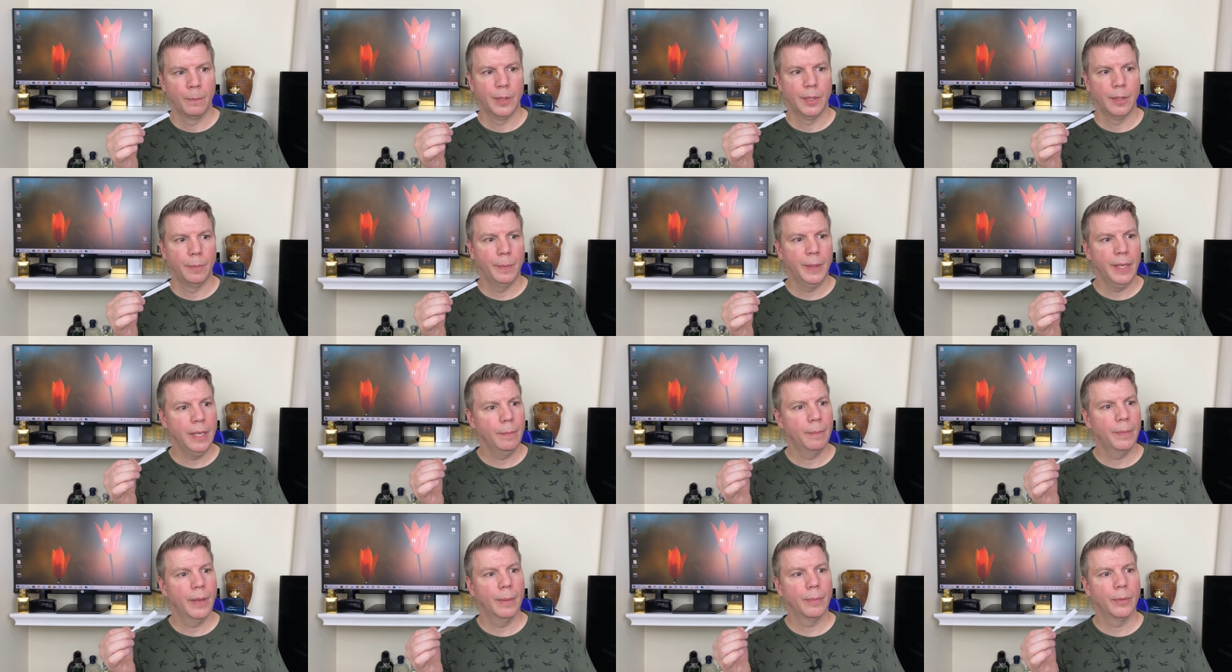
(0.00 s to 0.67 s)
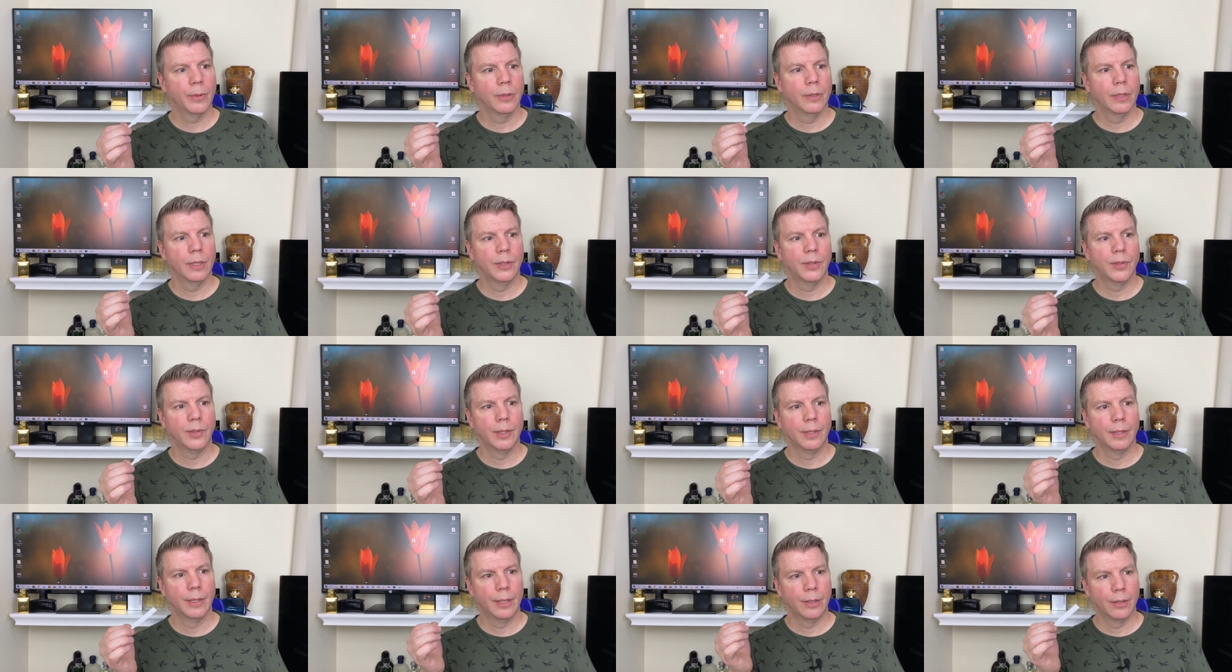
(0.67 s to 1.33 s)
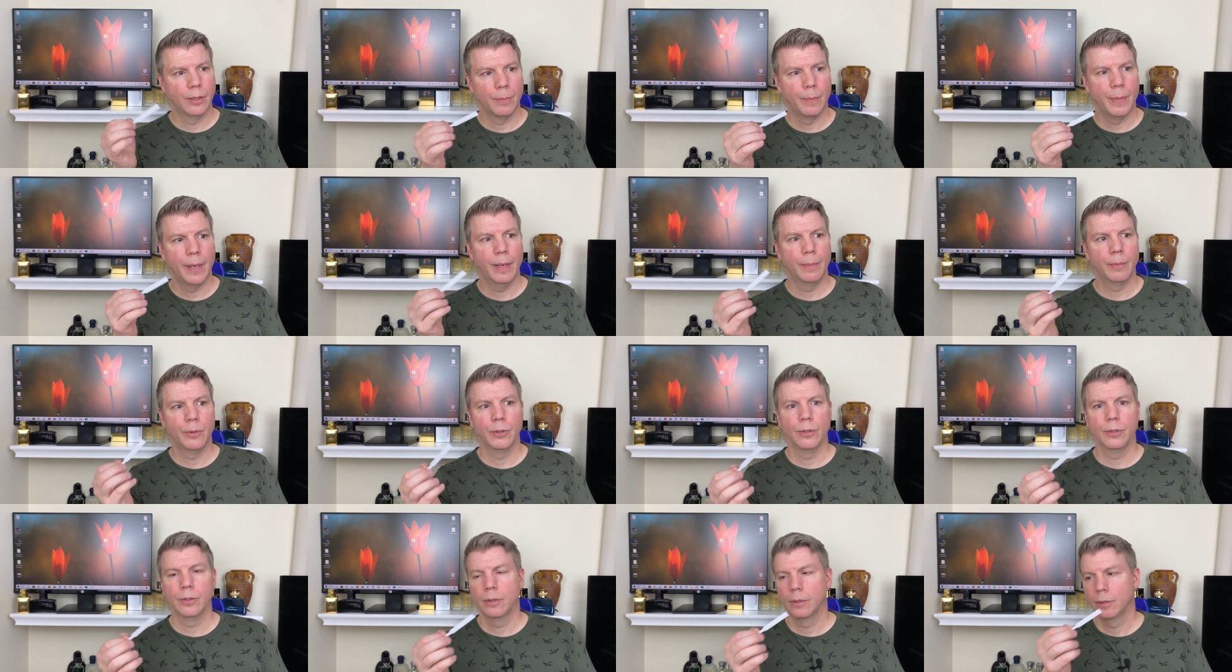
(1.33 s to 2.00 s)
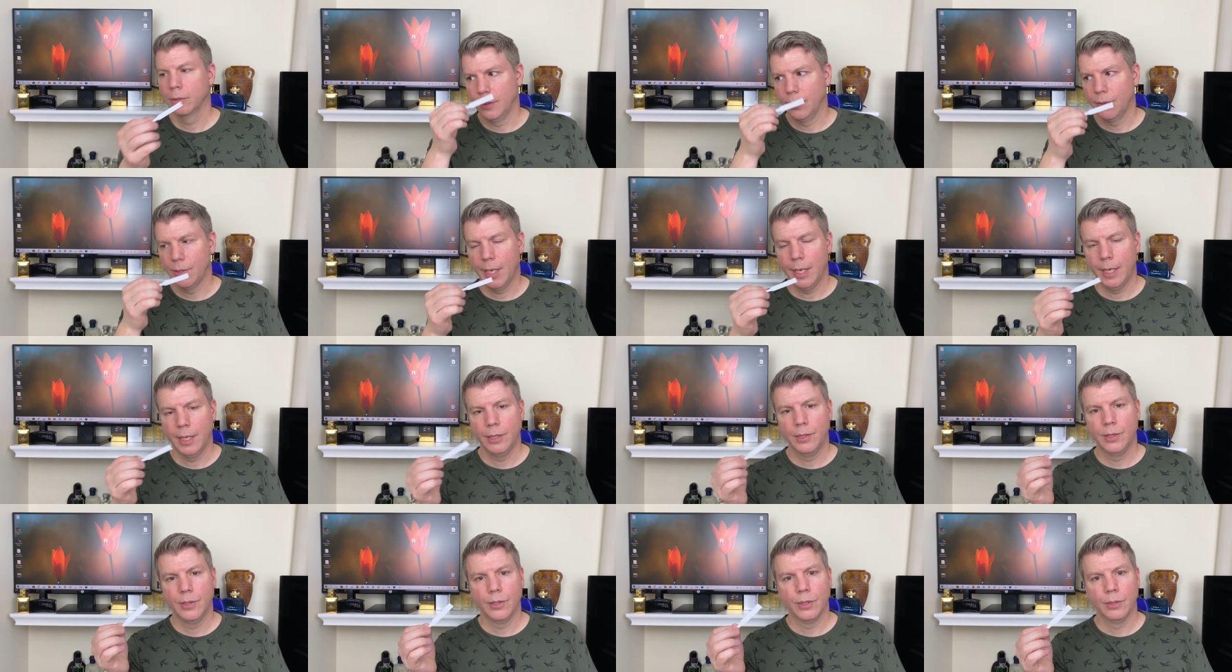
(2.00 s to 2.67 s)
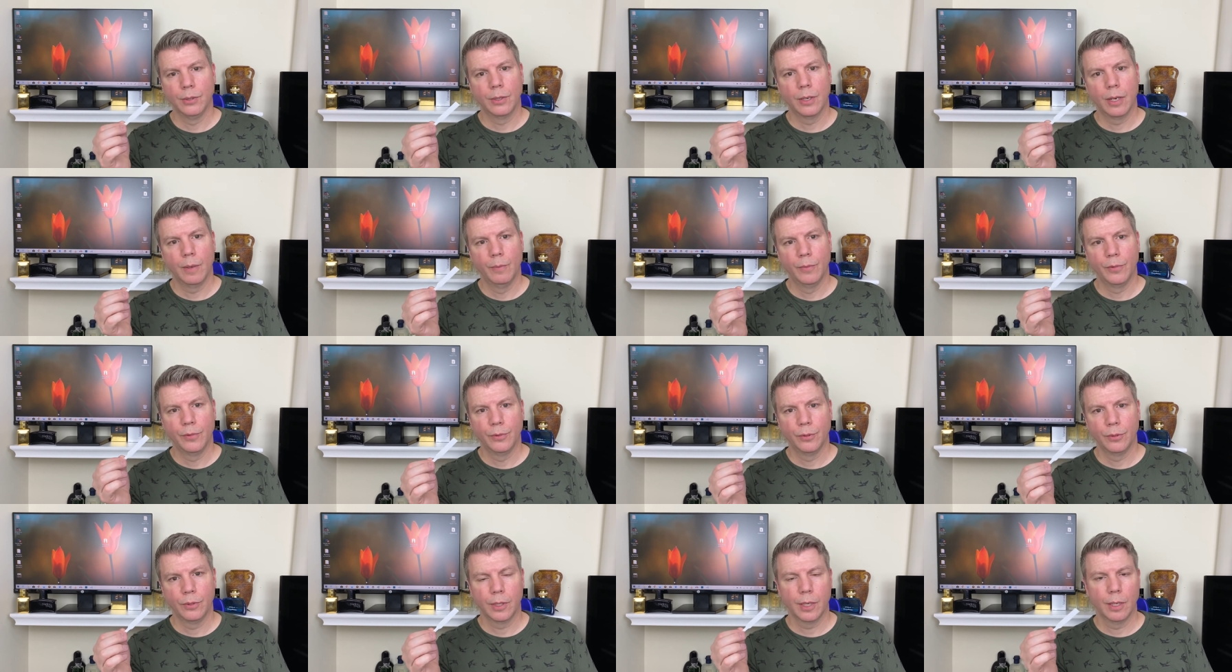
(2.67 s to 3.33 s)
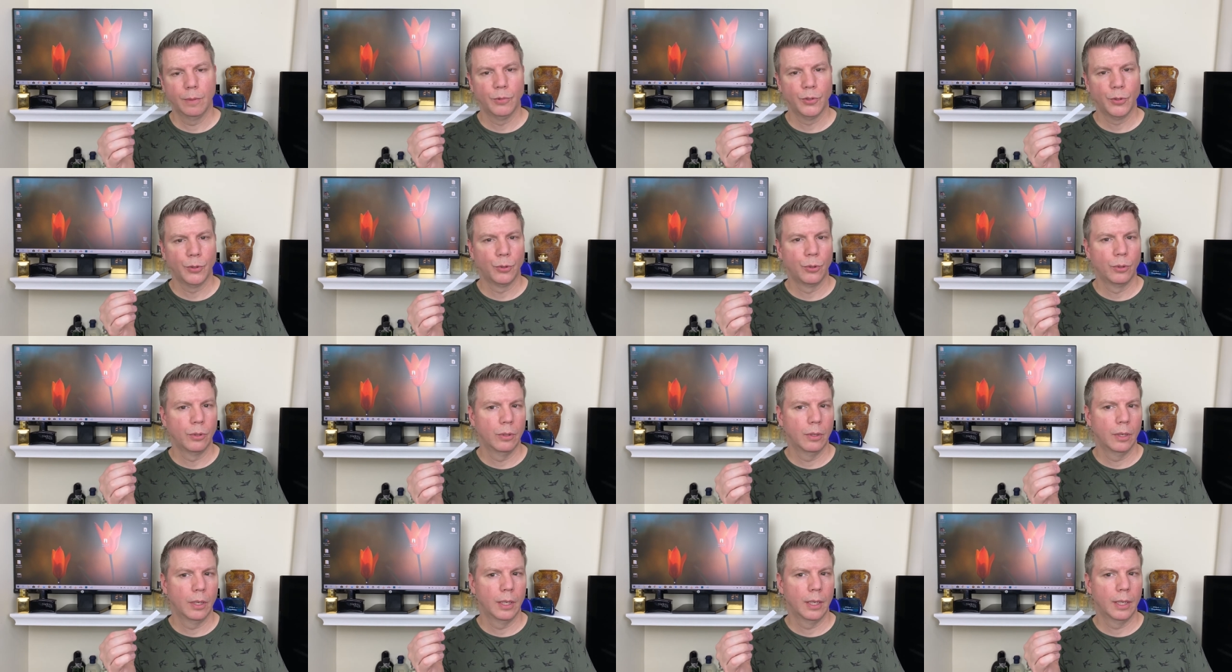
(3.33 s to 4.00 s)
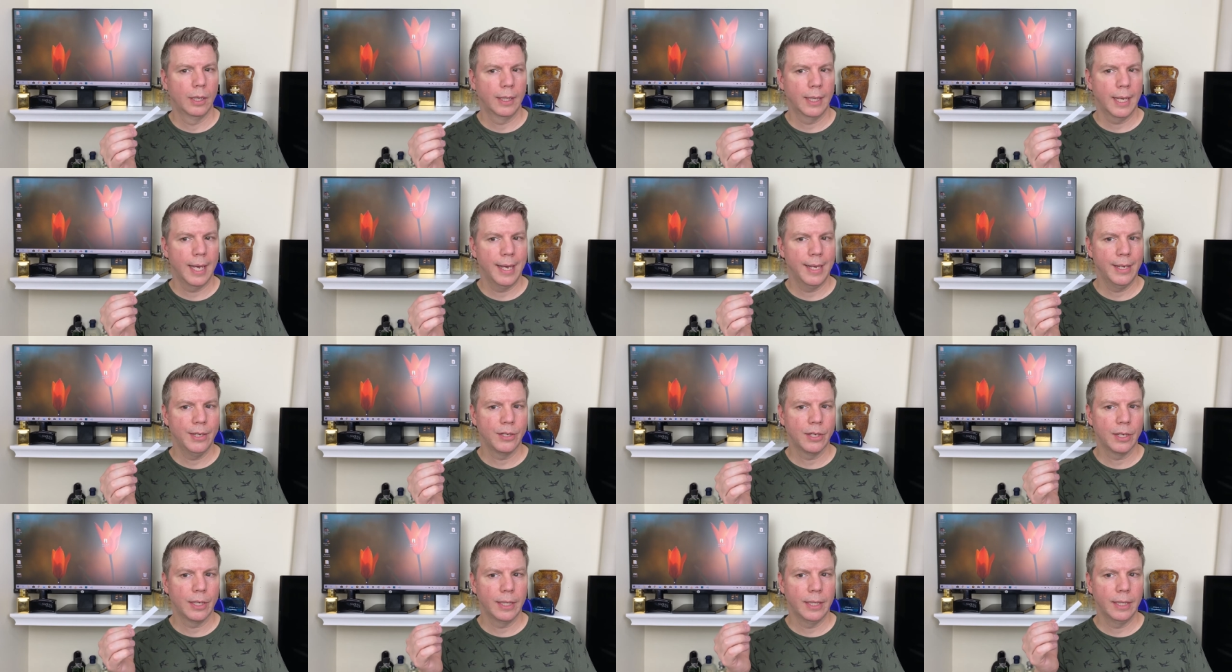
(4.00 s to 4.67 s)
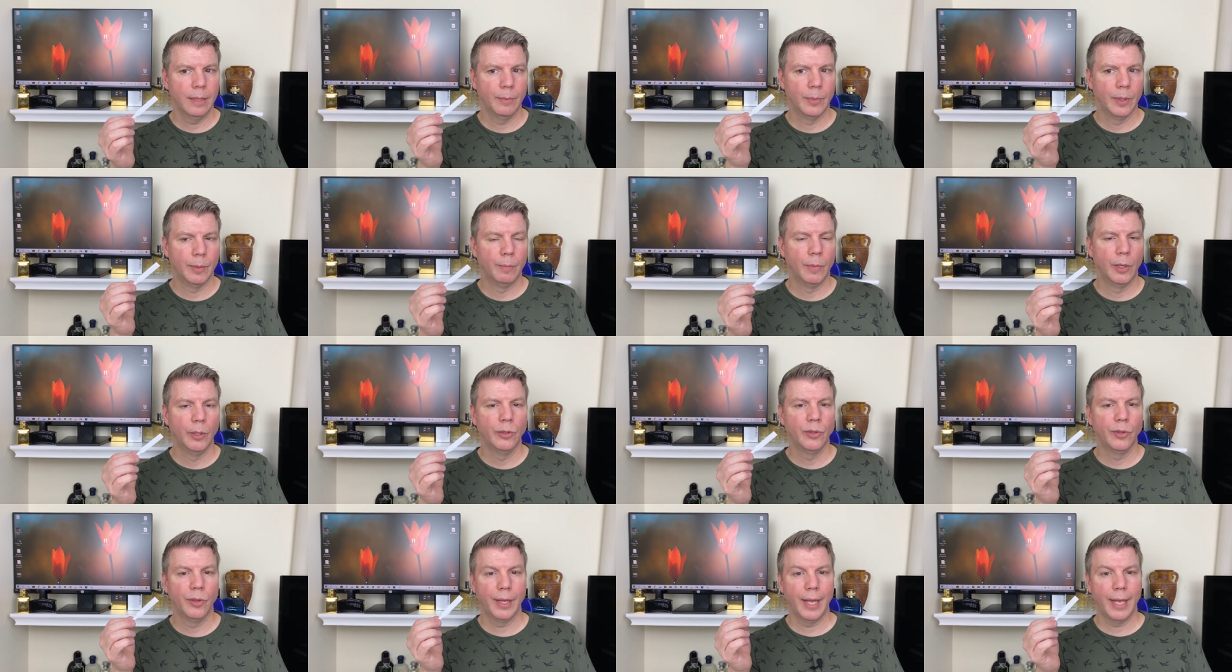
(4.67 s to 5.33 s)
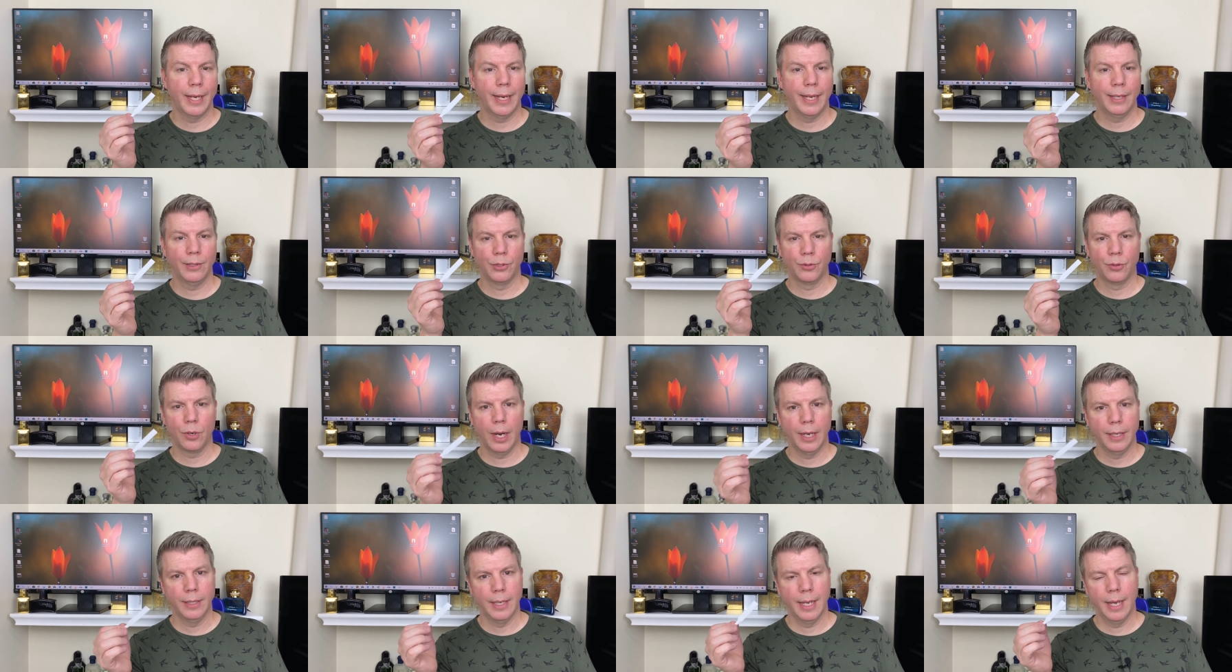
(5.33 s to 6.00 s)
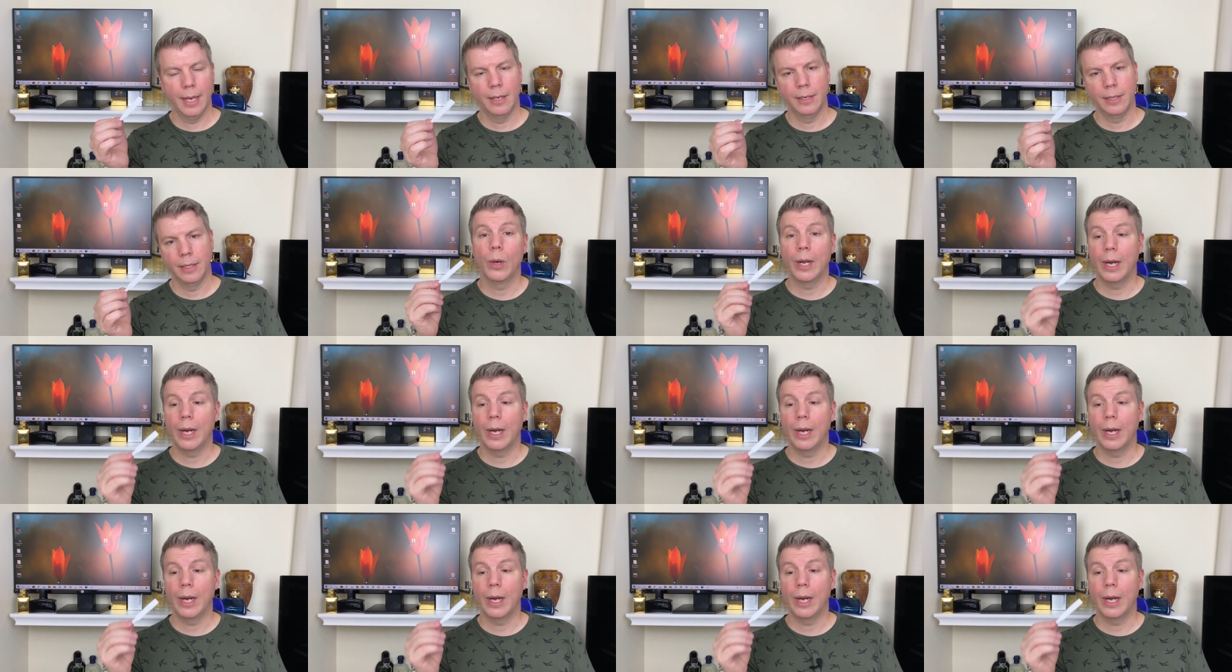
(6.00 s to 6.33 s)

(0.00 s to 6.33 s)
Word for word: but the pink pepper is still there. The pepper, the sage still comes, th comes through uh, occasionally, but most of that has dried down.